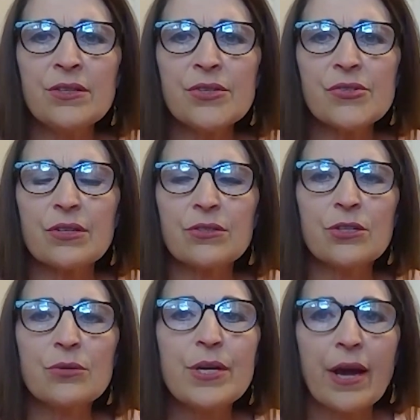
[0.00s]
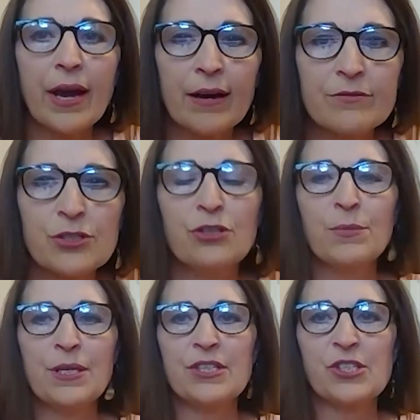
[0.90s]
is, do we have
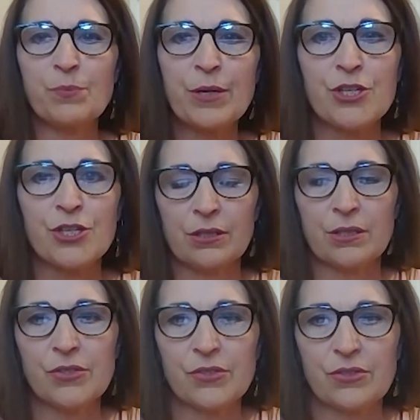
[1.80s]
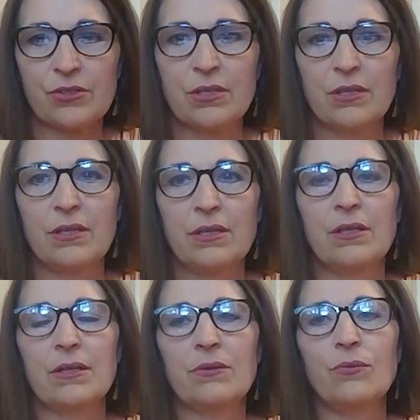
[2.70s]
too many specialists
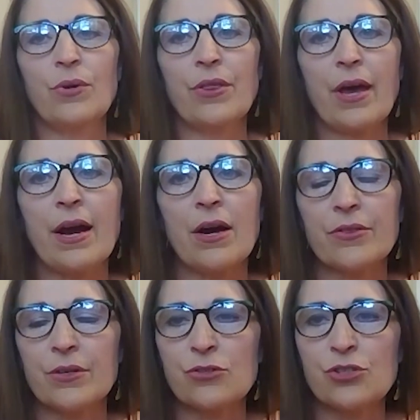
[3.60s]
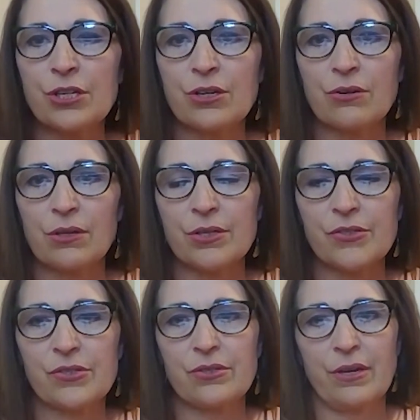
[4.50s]
without those
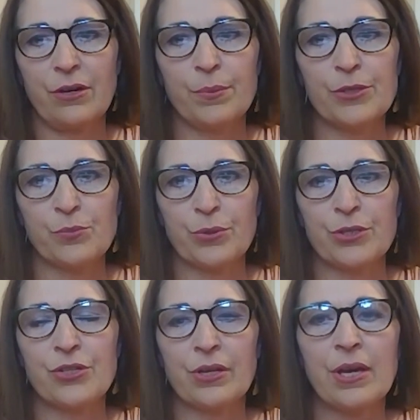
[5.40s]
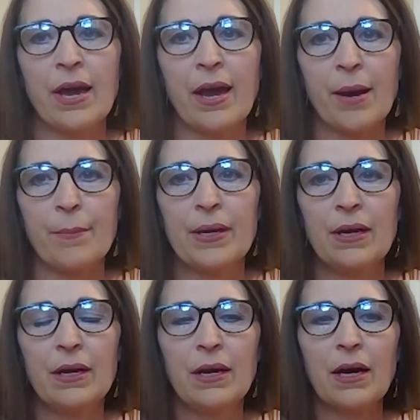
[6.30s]
generalists to help us bridge the gap?
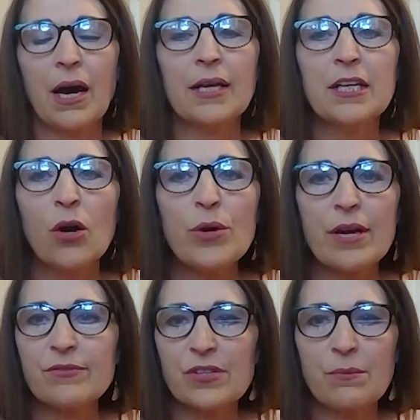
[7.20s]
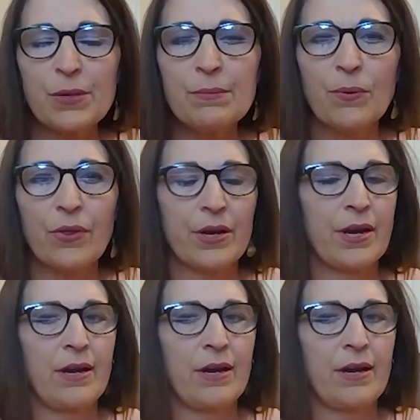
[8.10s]
I know we have some people
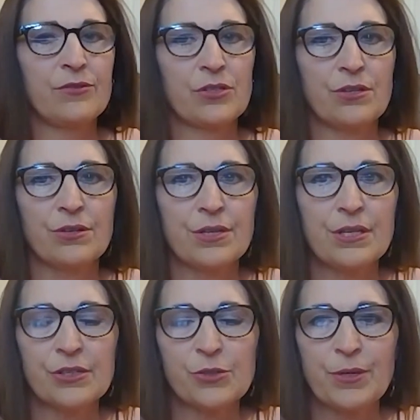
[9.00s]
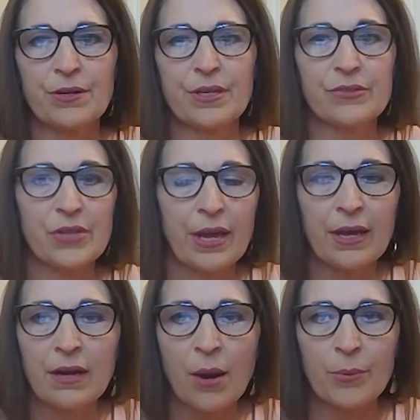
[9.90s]
that have security experience
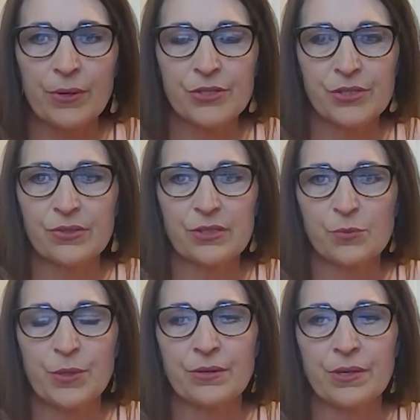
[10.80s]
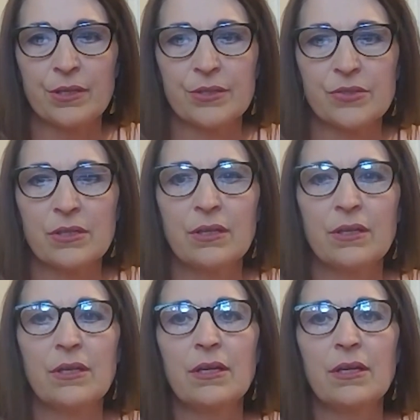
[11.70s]
and operations experience,